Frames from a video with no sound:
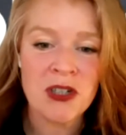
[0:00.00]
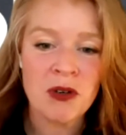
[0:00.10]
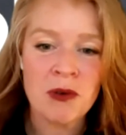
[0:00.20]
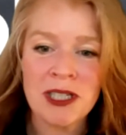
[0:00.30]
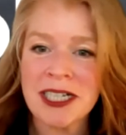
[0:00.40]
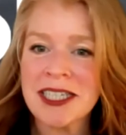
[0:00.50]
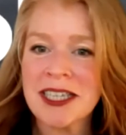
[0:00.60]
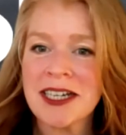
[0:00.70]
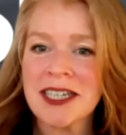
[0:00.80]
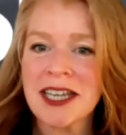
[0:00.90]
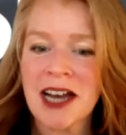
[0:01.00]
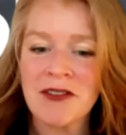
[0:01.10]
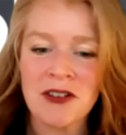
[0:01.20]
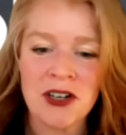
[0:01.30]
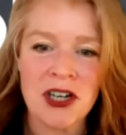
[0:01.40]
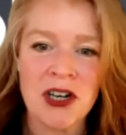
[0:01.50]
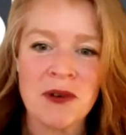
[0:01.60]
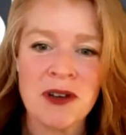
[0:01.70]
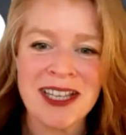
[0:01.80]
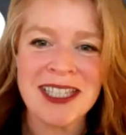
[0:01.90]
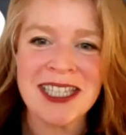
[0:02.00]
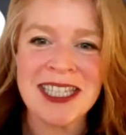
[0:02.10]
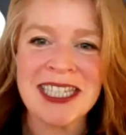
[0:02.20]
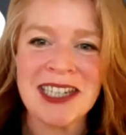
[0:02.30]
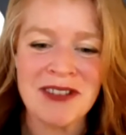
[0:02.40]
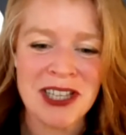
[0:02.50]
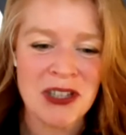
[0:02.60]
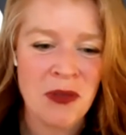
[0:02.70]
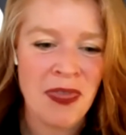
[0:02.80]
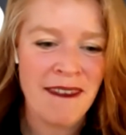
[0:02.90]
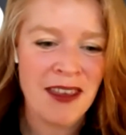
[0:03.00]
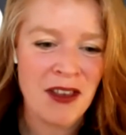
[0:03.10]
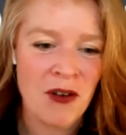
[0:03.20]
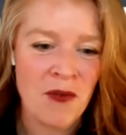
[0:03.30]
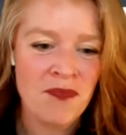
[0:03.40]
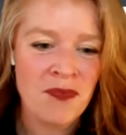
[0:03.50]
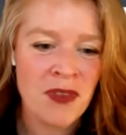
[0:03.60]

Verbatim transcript: So we're really excited to have her here with us this evening. So thank you.